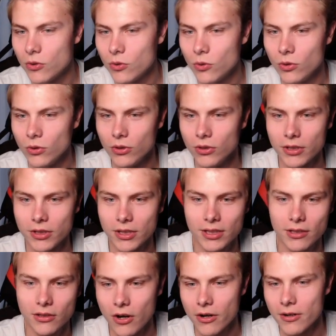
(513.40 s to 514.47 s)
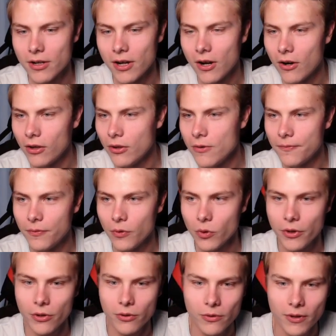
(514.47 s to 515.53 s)
looking card hollow
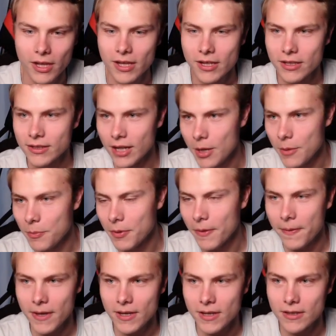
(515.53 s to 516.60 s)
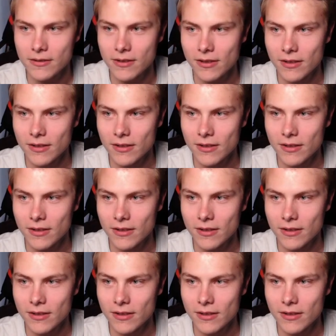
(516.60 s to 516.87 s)
foil type of things,